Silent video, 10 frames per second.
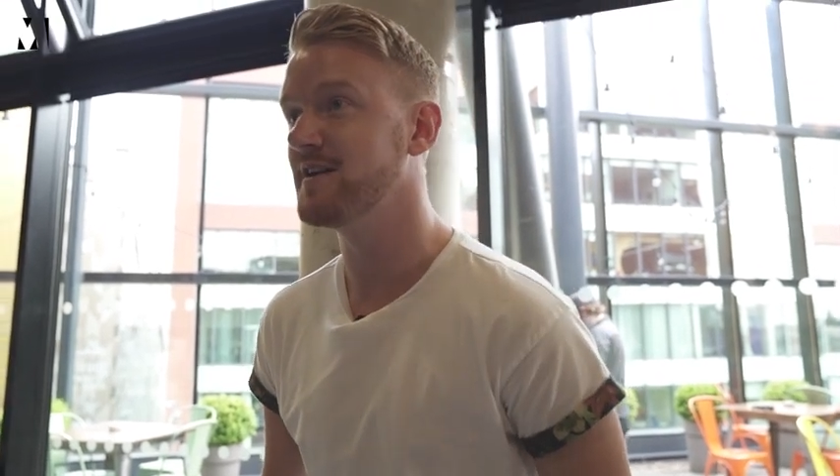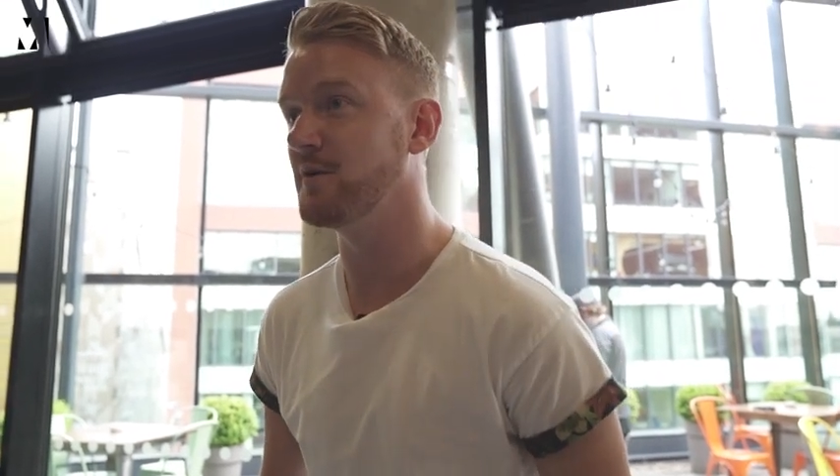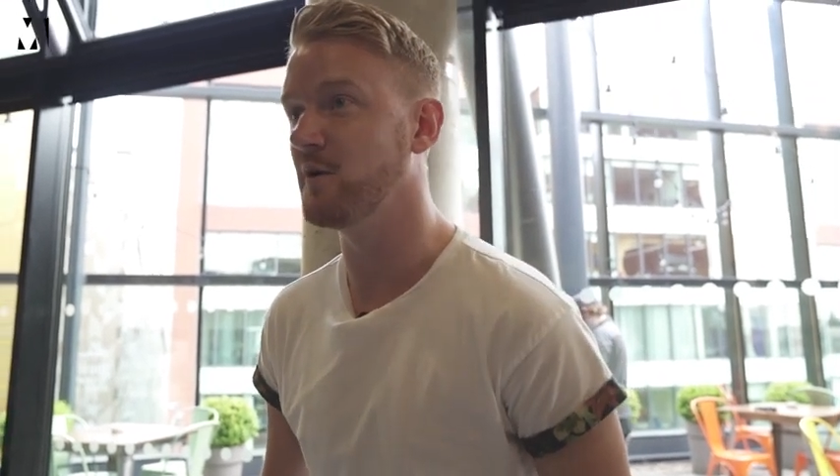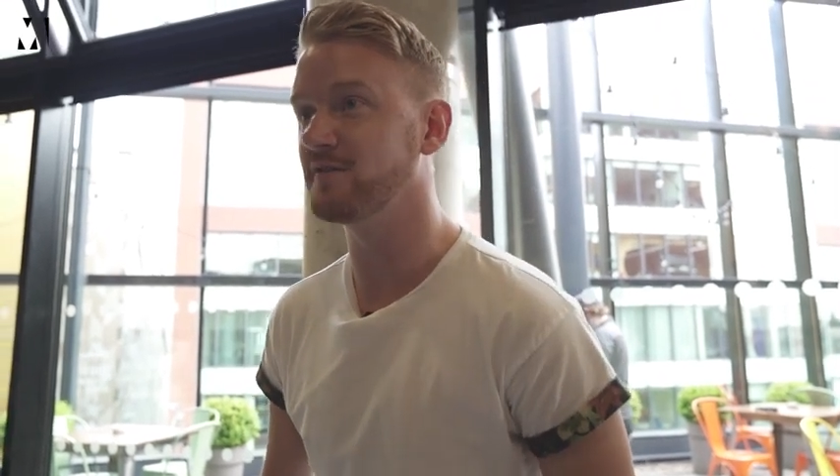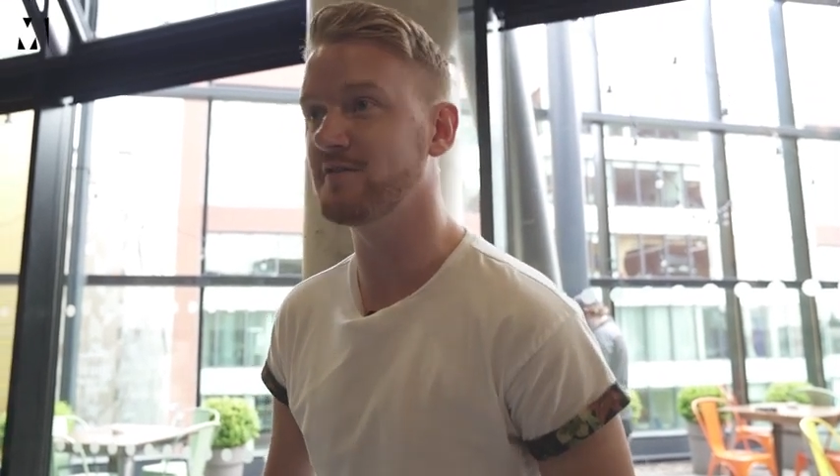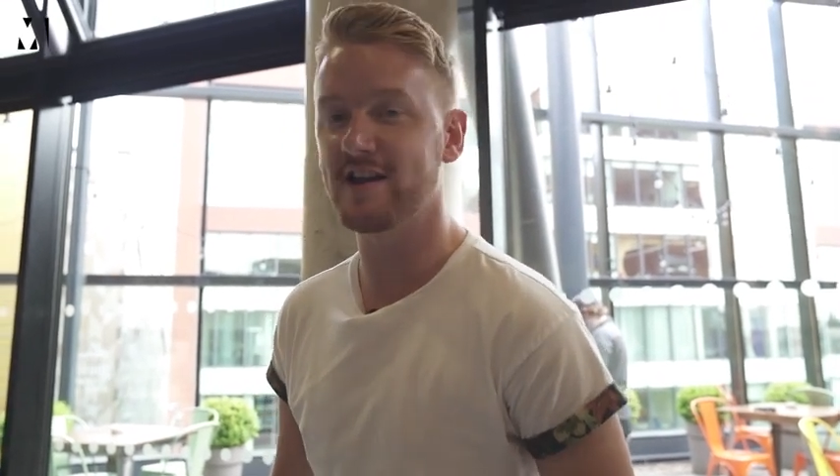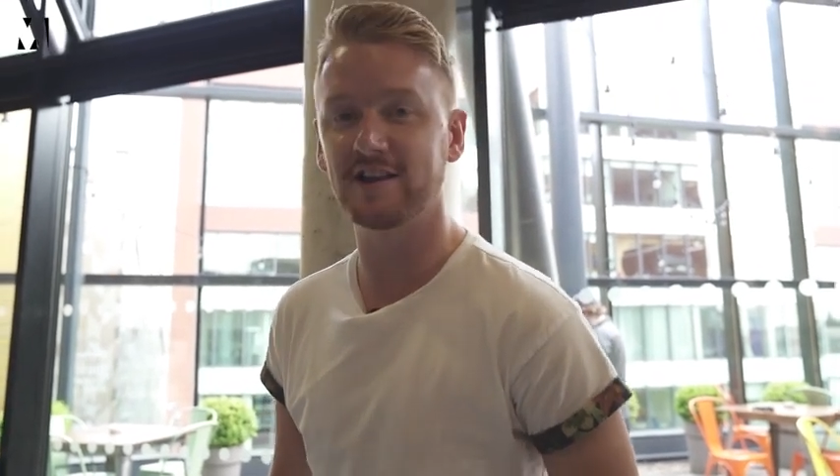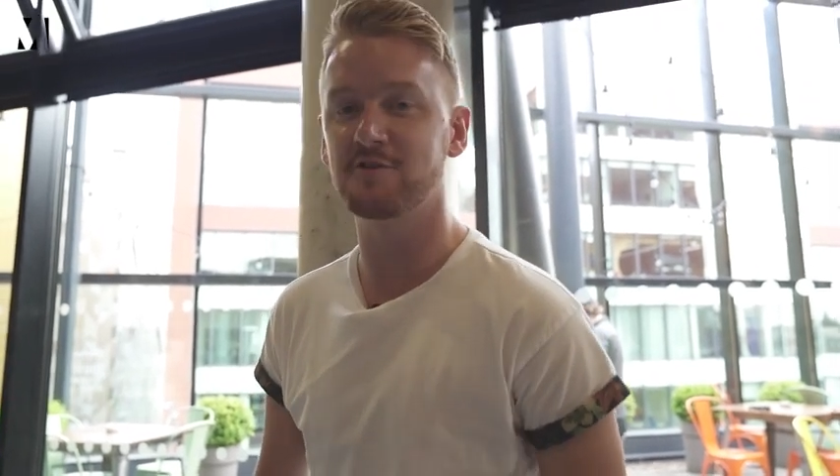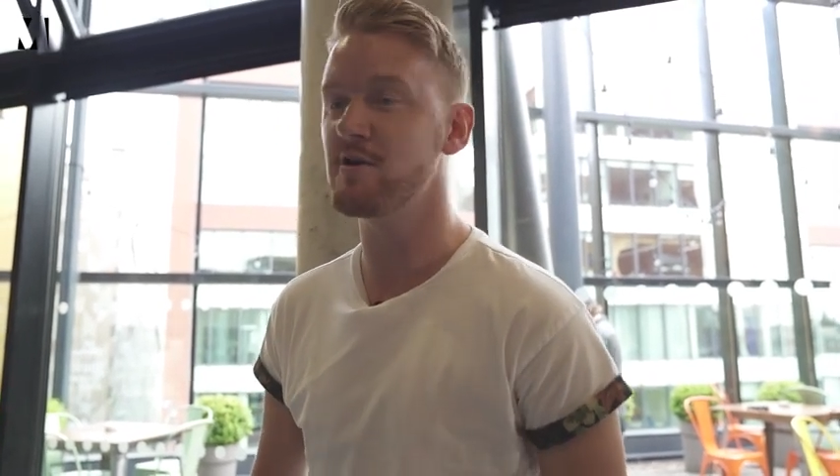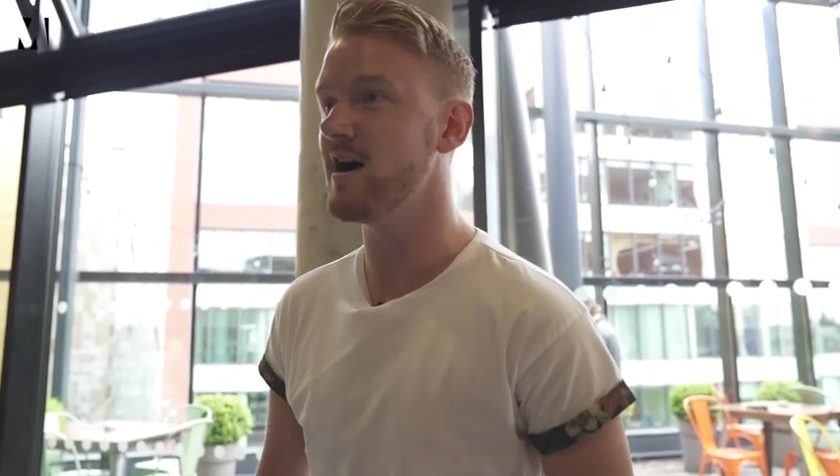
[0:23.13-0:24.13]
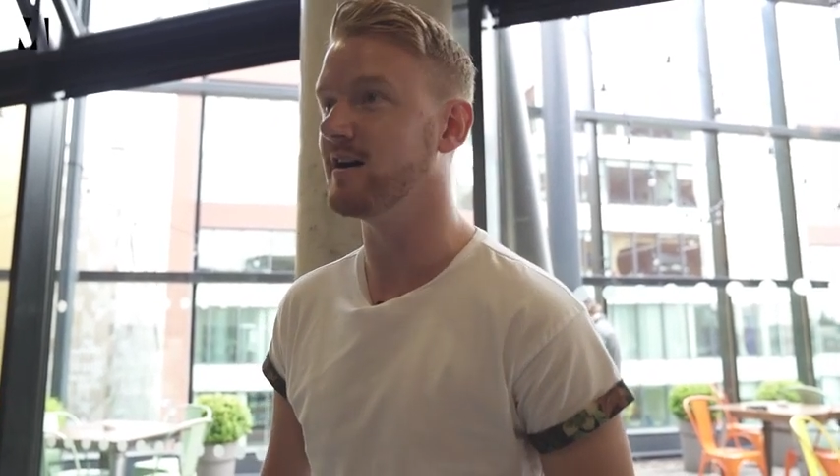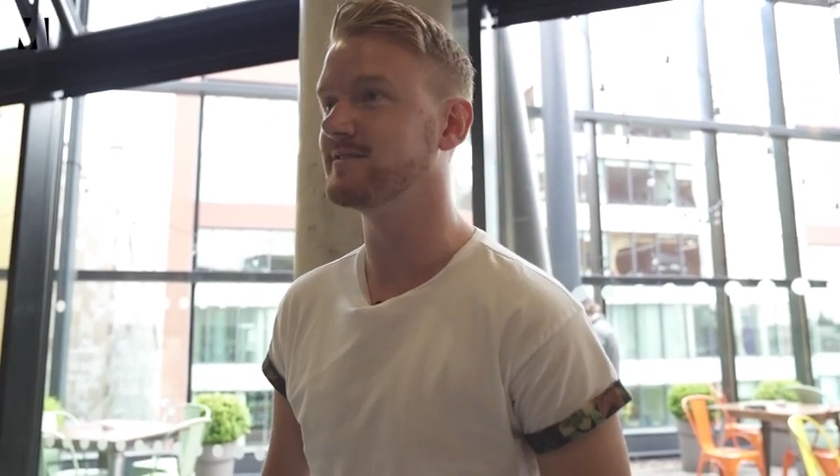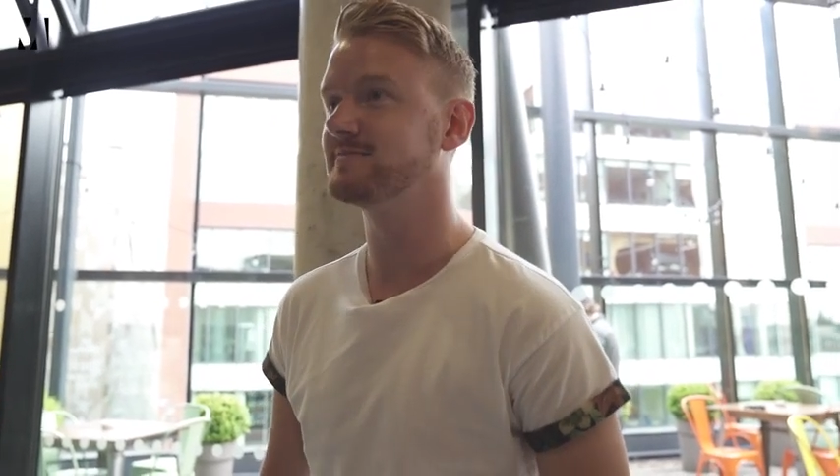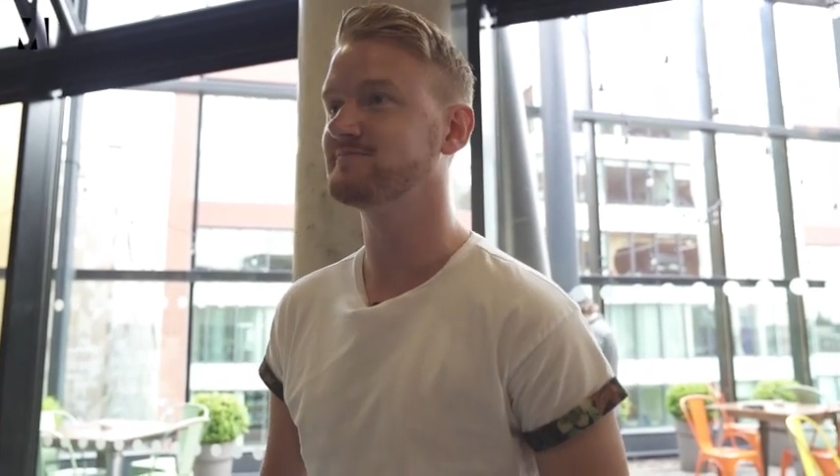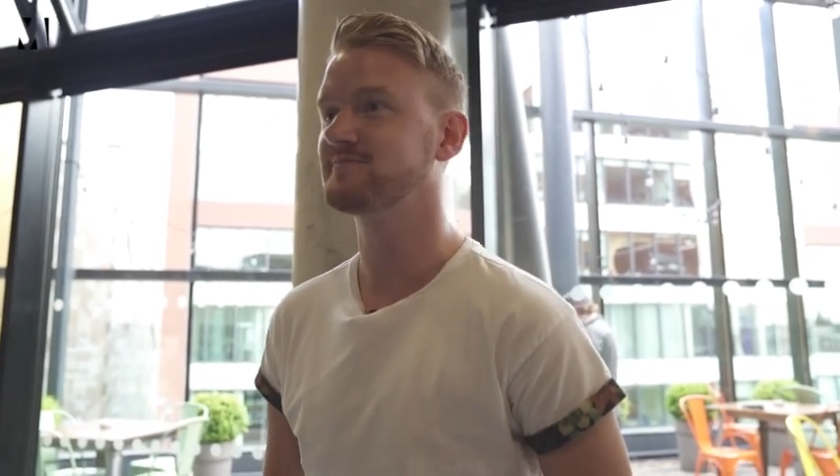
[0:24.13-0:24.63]
for one final hurrah.
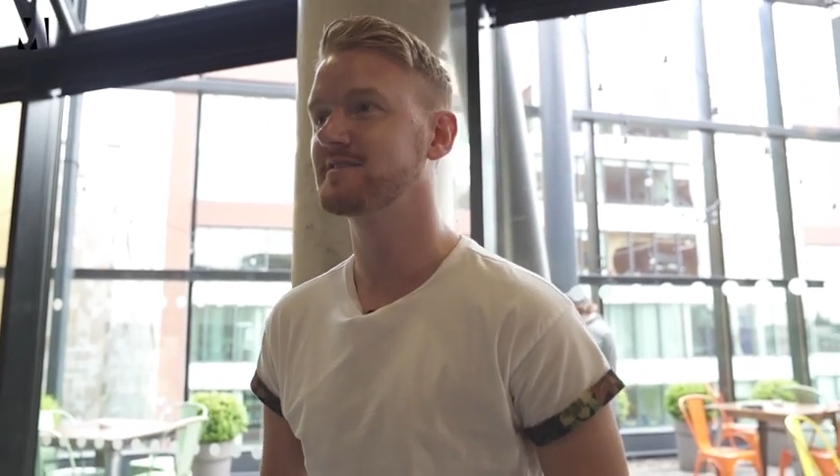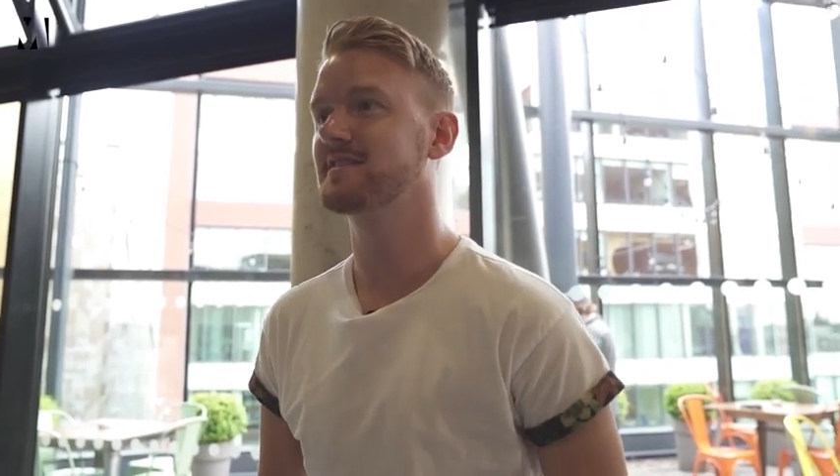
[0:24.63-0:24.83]
Yeah.